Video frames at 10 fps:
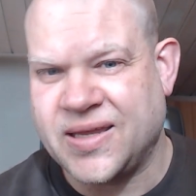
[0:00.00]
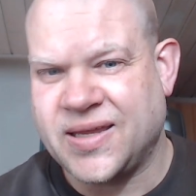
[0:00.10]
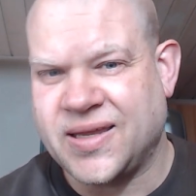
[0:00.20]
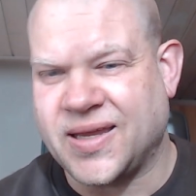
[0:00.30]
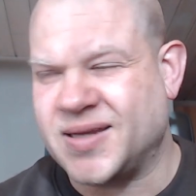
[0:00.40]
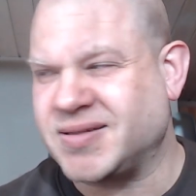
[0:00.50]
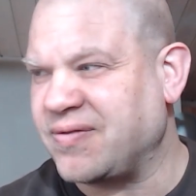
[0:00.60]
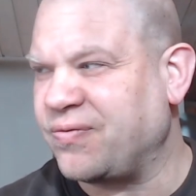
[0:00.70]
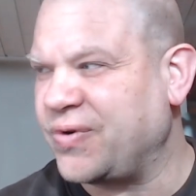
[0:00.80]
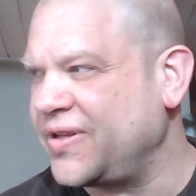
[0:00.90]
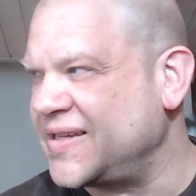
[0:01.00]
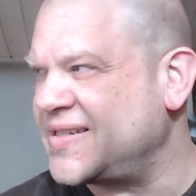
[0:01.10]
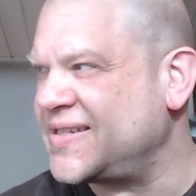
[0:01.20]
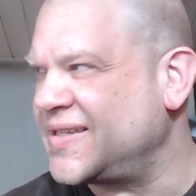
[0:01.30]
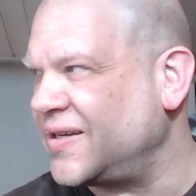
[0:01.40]
as a really
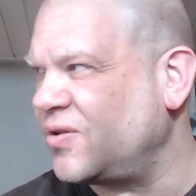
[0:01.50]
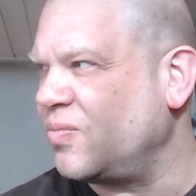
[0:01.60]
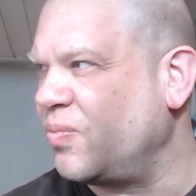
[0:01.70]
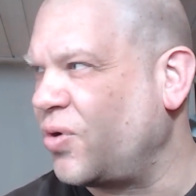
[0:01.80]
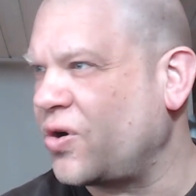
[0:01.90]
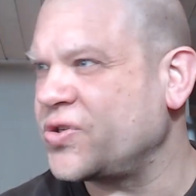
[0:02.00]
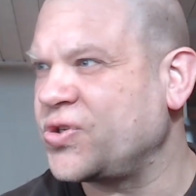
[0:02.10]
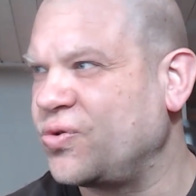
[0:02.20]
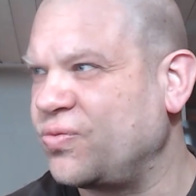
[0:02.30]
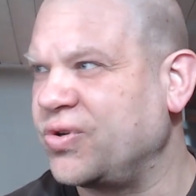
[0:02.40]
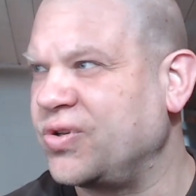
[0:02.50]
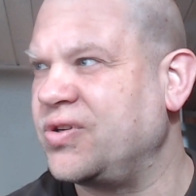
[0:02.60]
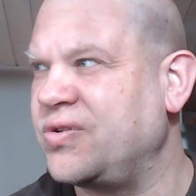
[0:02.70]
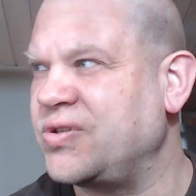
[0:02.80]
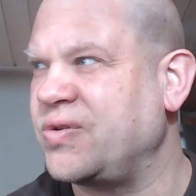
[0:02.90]
skilled boxer would do.
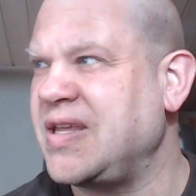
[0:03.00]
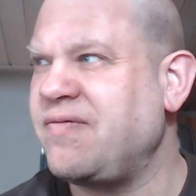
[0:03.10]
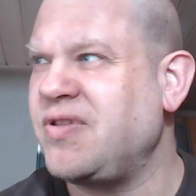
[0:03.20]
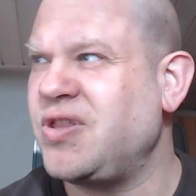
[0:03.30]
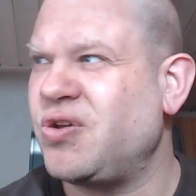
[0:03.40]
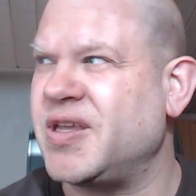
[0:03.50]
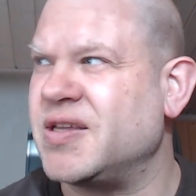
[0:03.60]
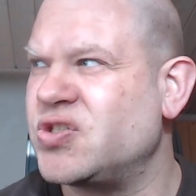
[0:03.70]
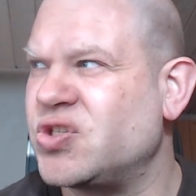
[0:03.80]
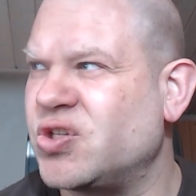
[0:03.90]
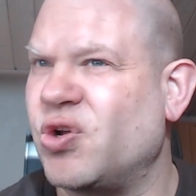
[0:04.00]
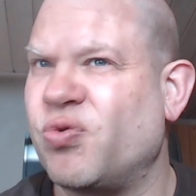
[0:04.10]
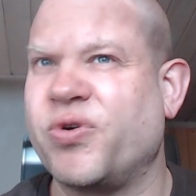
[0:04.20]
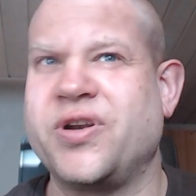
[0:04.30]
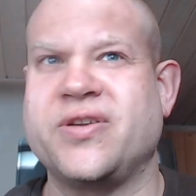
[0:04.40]
So even though he's slower and
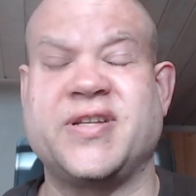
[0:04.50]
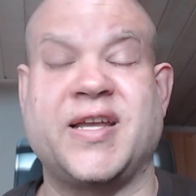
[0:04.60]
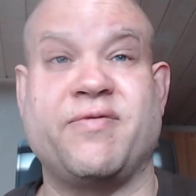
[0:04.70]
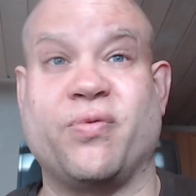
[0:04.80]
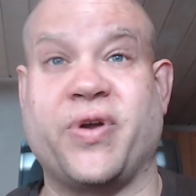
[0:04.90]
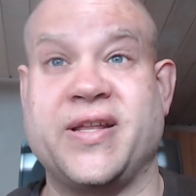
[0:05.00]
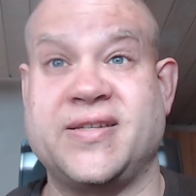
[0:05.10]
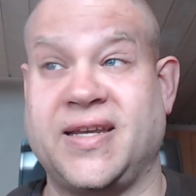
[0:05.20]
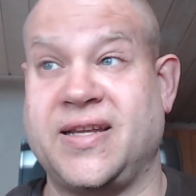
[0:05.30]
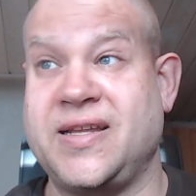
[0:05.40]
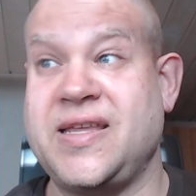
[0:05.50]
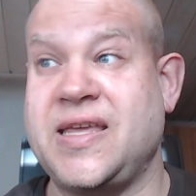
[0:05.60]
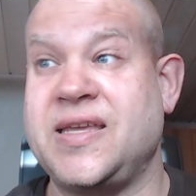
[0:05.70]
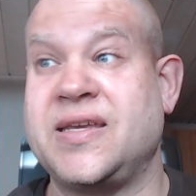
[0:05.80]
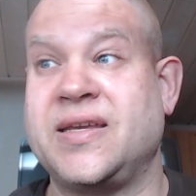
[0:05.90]
doesn't have the right
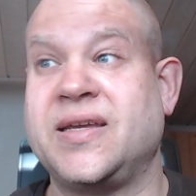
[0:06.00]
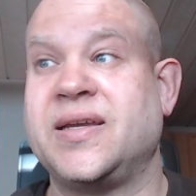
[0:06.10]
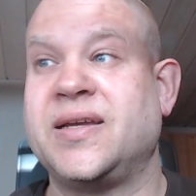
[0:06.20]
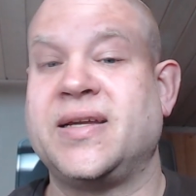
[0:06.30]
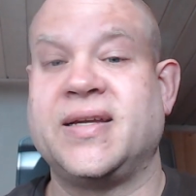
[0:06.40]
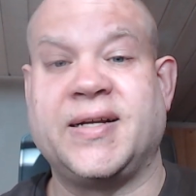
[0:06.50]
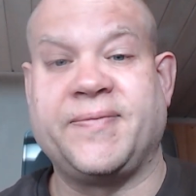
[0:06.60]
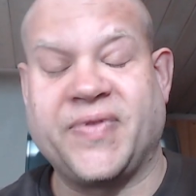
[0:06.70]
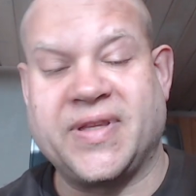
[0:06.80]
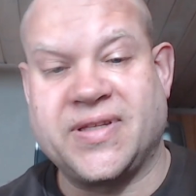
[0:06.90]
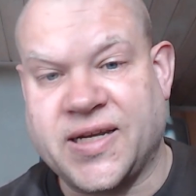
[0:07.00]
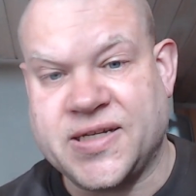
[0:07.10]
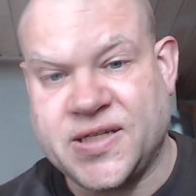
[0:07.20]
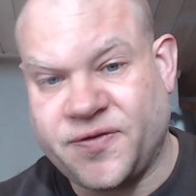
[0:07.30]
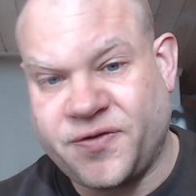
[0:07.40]
technique, Tyson
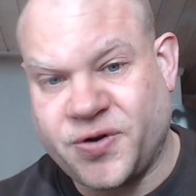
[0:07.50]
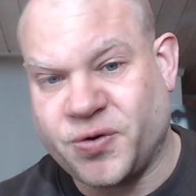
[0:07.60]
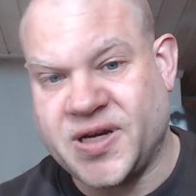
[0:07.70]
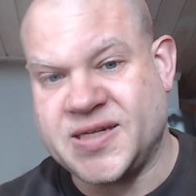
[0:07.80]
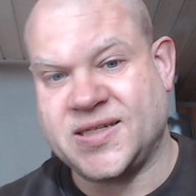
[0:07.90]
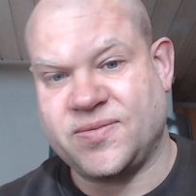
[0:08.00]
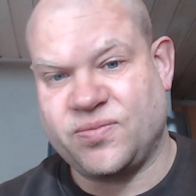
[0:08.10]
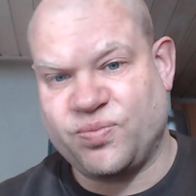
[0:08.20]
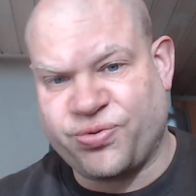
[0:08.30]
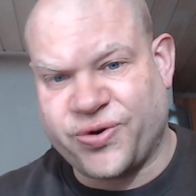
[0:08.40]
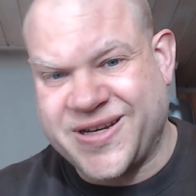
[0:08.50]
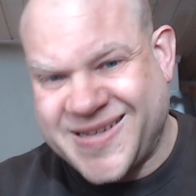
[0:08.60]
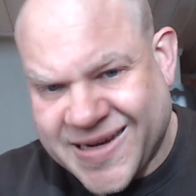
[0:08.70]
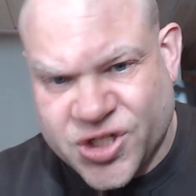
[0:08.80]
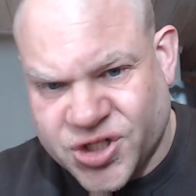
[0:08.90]
Fury's
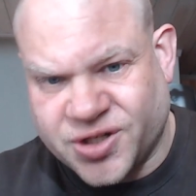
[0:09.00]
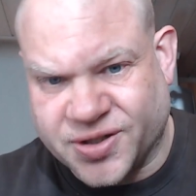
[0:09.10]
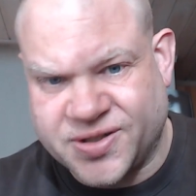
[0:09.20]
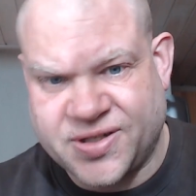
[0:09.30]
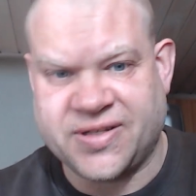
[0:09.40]
predictions